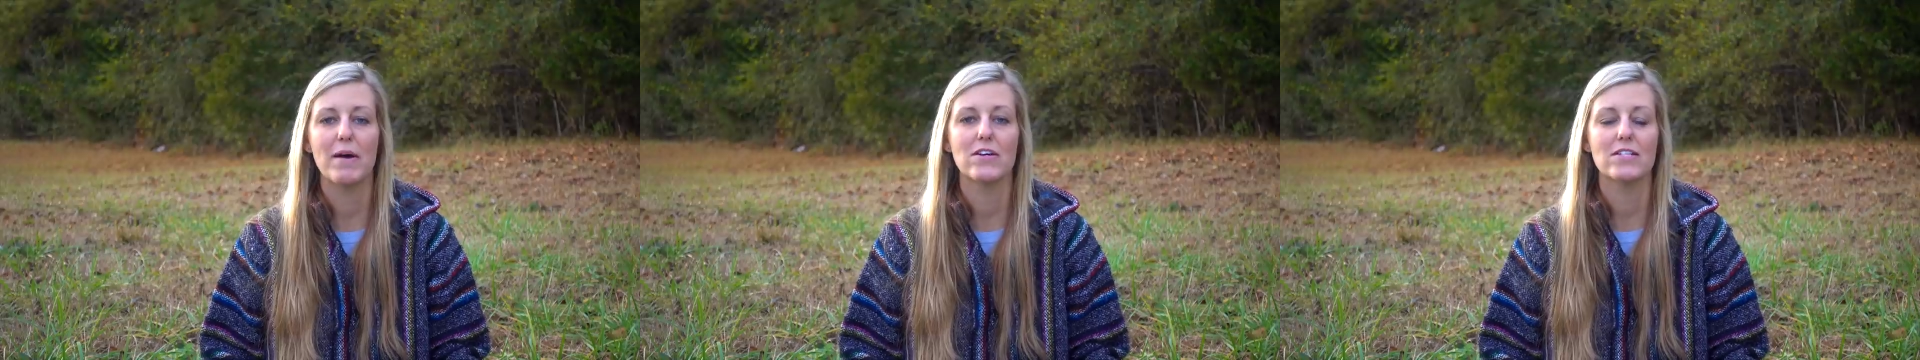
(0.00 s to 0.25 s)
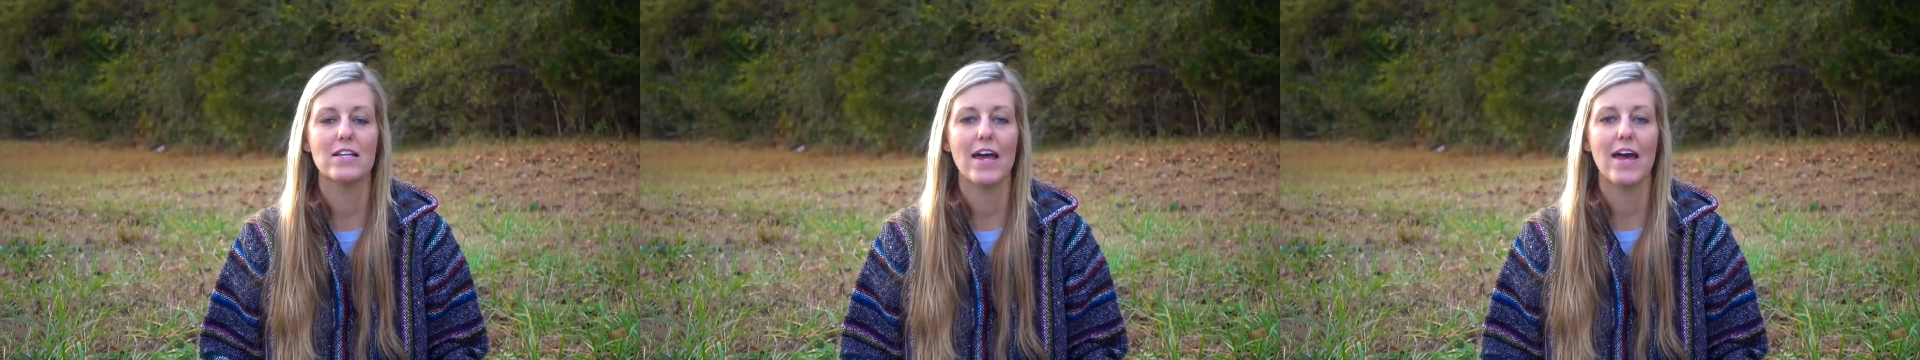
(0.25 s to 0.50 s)

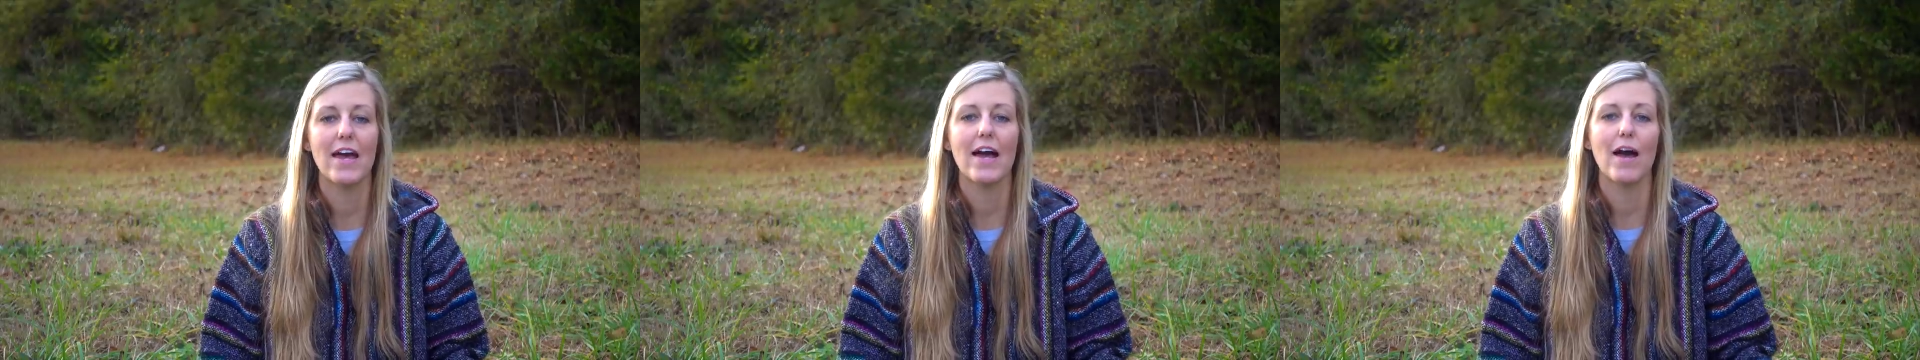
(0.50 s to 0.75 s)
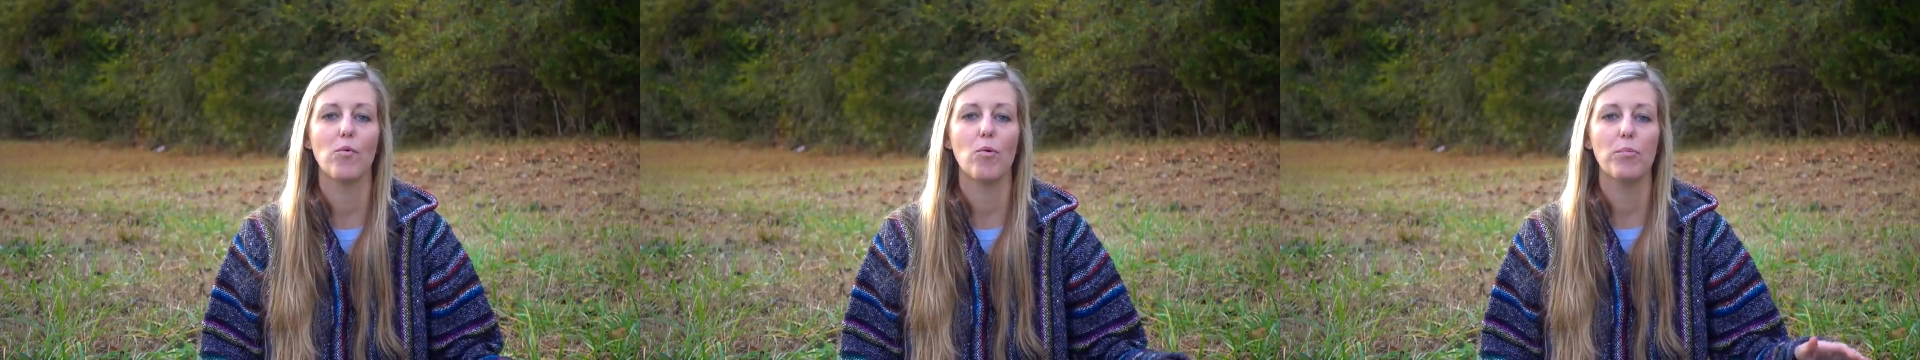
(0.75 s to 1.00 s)
about today,
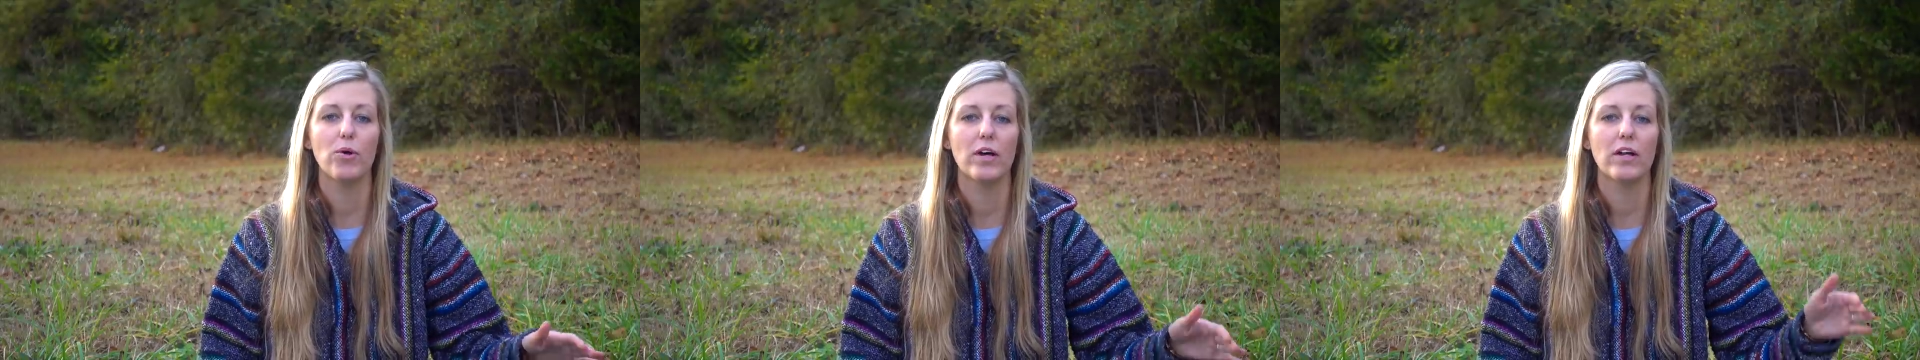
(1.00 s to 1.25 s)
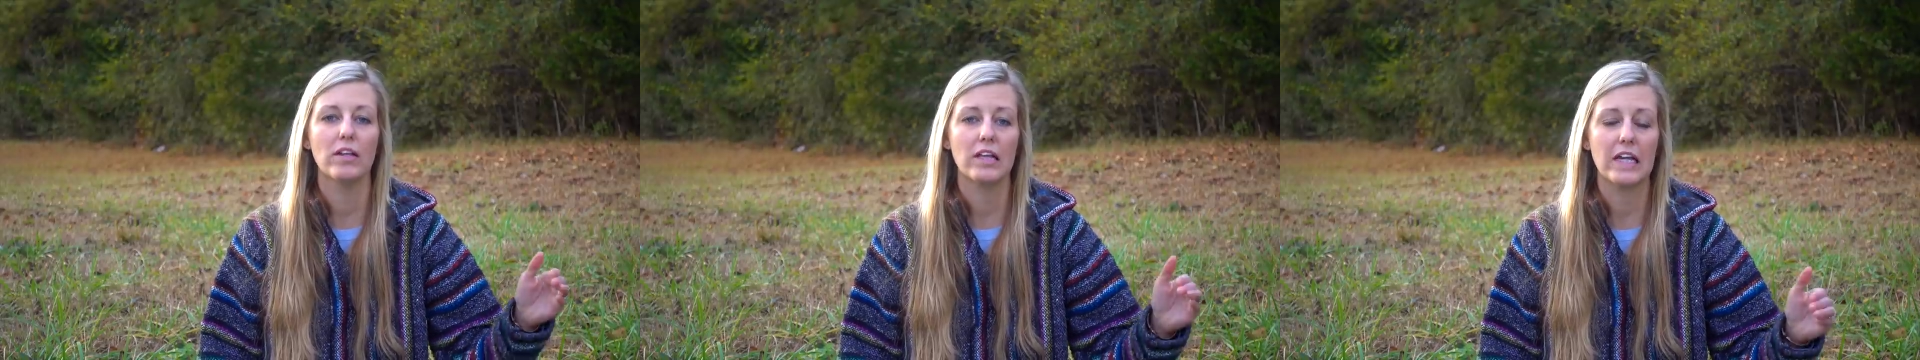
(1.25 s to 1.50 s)
I will
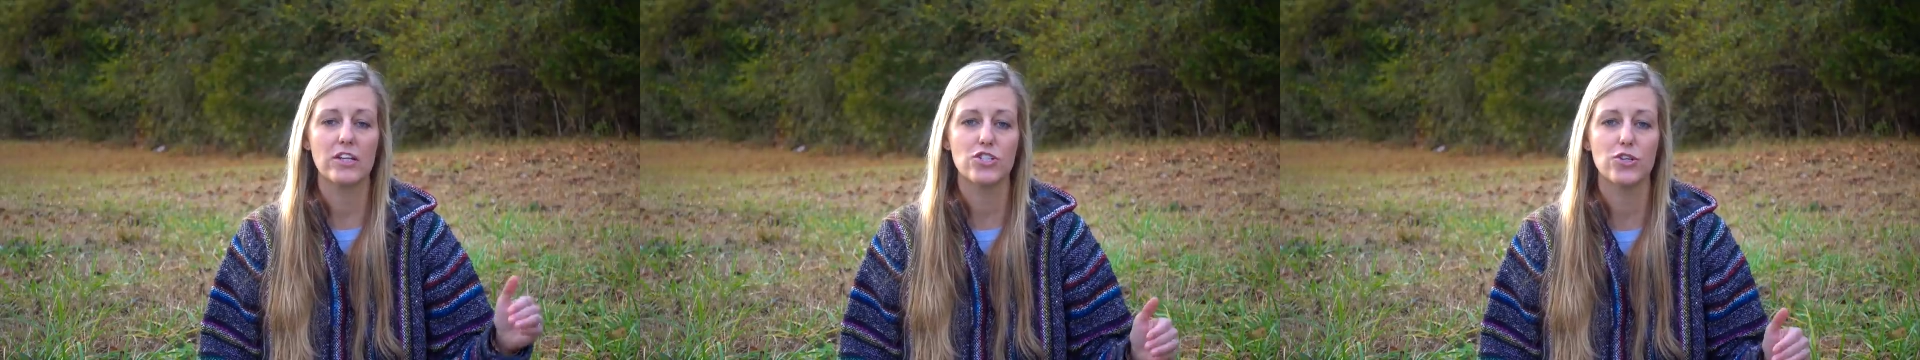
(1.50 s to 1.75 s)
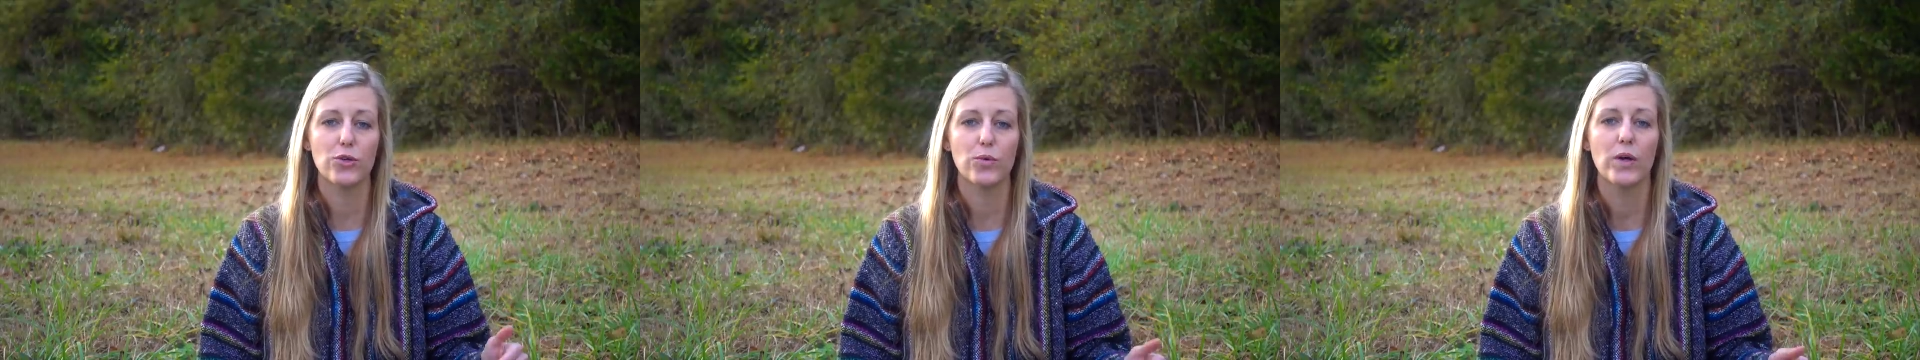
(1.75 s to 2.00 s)
put a link
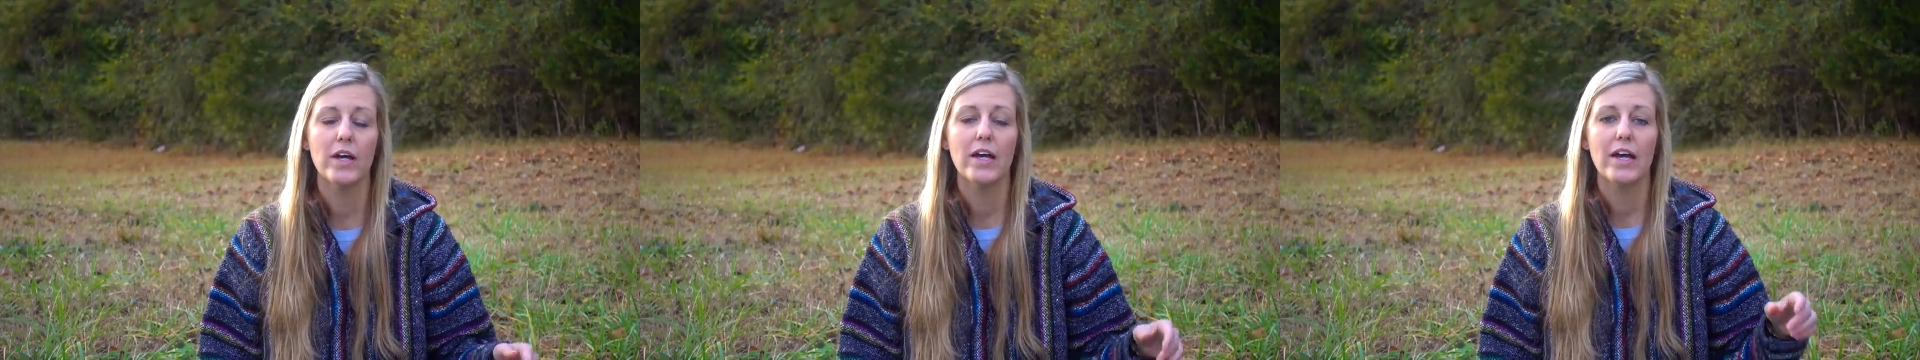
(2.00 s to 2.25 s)
to